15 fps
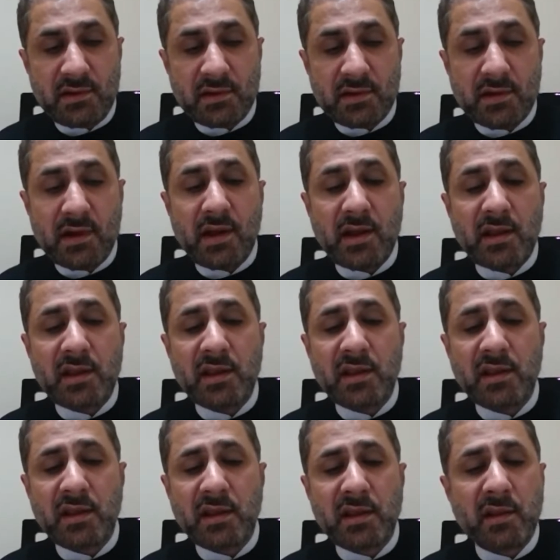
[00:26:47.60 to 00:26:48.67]

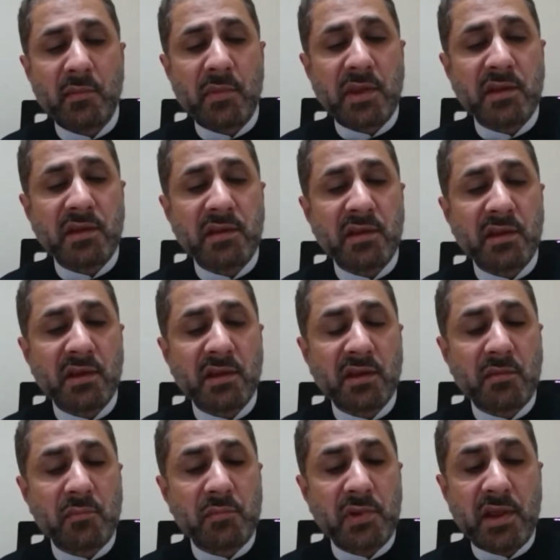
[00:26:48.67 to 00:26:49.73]
crying and lamenting and
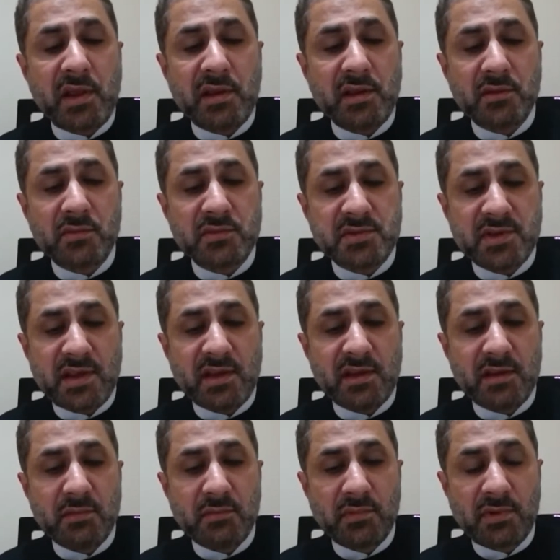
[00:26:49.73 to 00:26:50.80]
complaining to
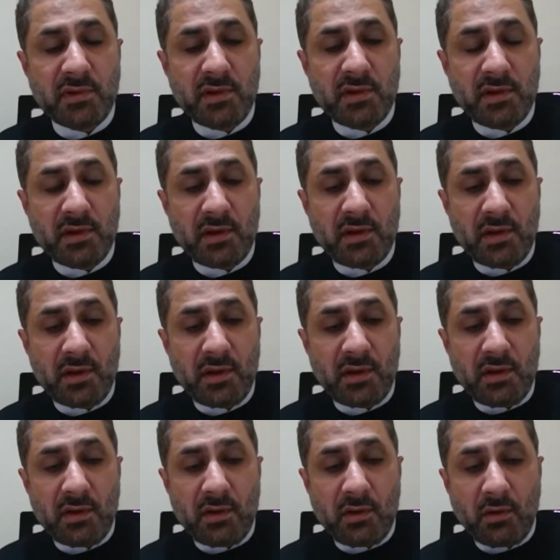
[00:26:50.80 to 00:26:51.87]
Zainab
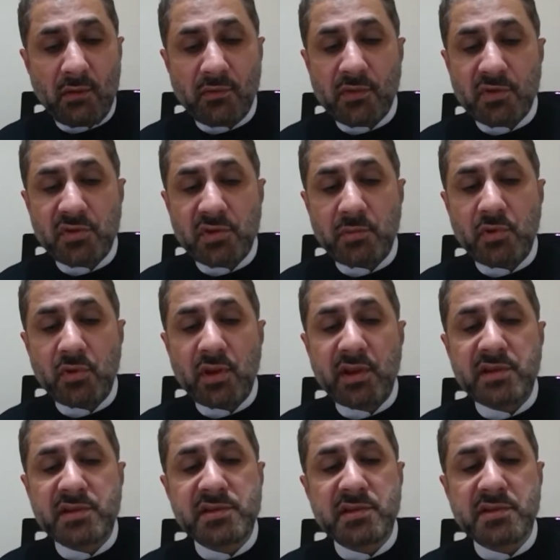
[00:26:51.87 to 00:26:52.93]
of the
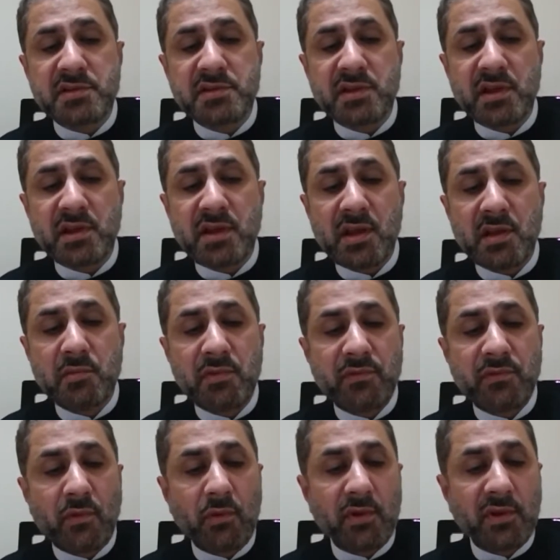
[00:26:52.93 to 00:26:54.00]
tribulations that had
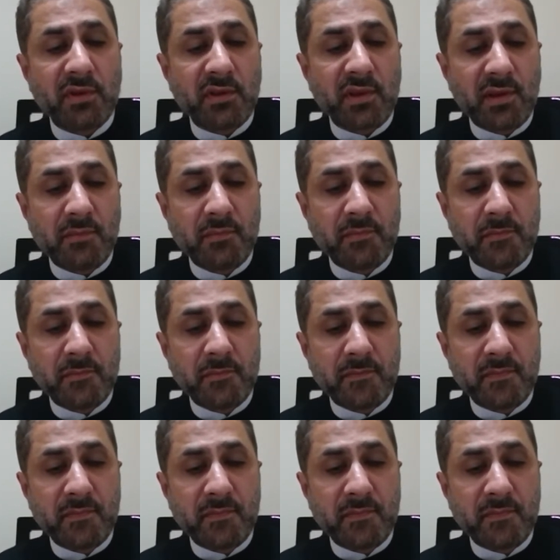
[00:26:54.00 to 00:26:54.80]
befallen them.